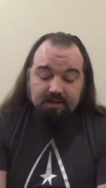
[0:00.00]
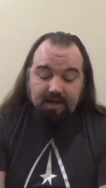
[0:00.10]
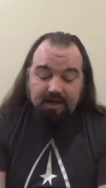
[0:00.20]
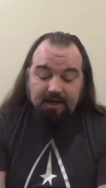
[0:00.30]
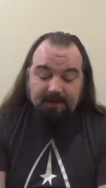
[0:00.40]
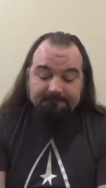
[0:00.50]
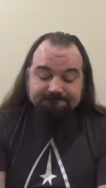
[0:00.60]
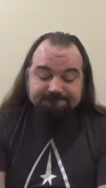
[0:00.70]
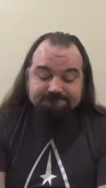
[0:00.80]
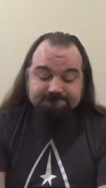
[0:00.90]
Um,
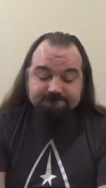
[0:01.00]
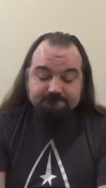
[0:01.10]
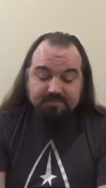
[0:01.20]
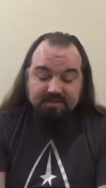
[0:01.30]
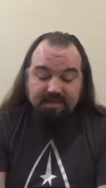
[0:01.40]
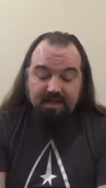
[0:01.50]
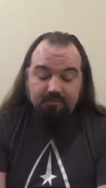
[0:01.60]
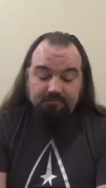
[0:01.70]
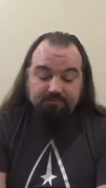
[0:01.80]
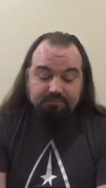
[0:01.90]

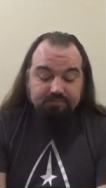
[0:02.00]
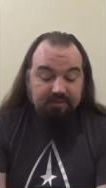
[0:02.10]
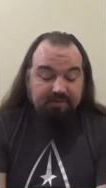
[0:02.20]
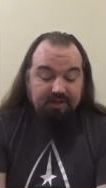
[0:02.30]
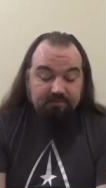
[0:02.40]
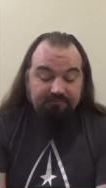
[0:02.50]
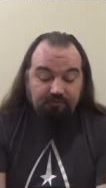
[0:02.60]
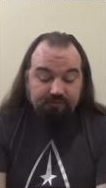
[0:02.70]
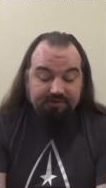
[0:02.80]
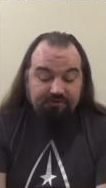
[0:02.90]
now, then we done with
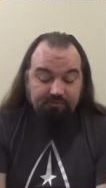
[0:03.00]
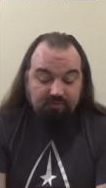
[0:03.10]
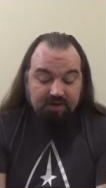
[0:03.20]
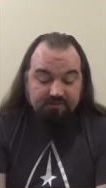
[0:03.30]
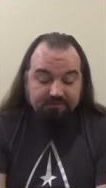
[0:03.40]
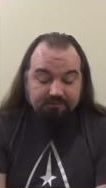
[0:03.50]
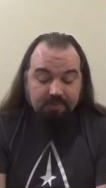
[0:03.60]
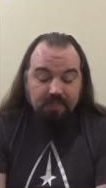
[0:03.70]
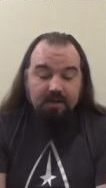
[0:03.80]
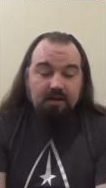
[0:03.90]
fourteen super rares.
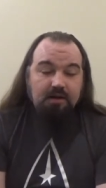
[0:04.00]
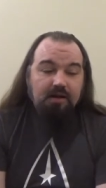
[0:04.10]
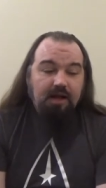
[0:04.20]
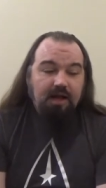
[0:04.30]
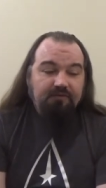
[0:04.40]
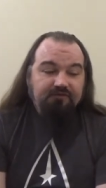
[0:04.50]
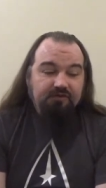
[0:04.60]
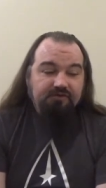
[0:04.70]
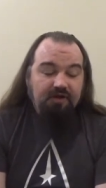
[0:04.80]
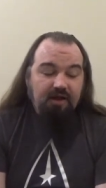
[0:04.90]
Uh,
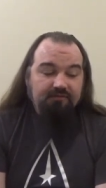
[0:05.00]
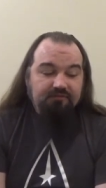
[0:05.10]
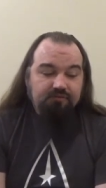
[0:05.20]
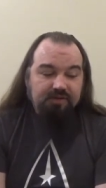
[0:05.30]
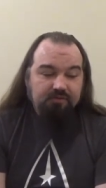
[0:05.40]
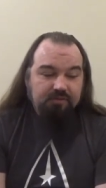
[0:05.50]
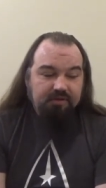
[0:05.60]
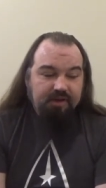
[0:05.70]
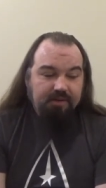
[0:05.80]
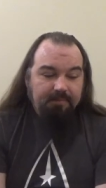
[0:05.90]
first off, we
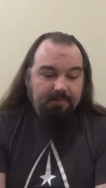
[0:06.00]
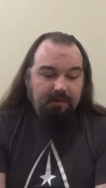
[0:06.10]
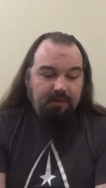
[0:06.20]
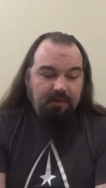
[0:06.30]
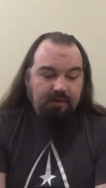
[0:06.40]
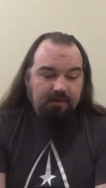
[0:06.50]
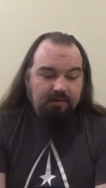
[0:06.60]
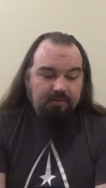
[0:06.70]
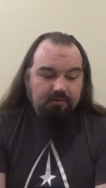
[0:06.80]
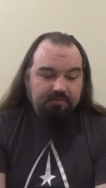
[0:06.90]
would
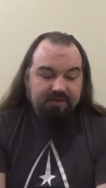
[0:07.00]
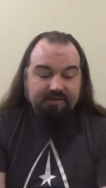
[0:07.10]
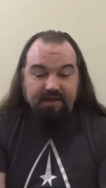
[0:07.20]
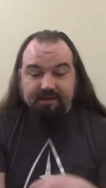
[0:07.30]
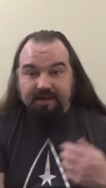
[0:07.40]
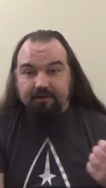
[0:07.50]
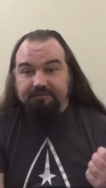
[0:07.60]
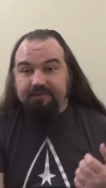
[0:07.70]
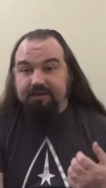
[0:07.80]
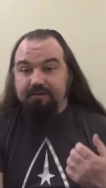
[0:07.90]
be taking
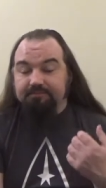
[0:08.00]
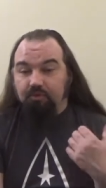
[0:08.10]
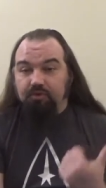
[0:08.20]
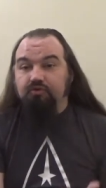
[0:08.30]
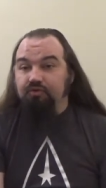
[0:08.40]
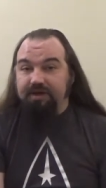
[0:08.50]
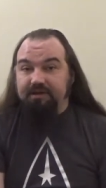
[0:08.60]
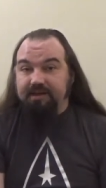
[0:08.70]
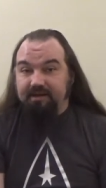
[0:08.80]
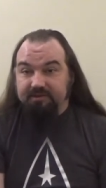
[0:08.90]
out the Borg
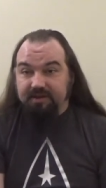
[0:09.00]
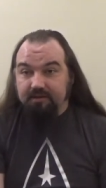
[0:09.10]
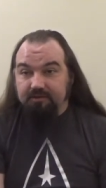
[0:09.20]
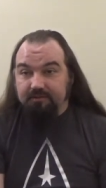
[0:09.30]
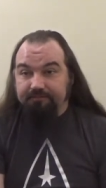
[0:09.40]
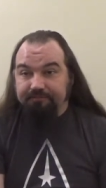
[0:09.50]
Queen title character.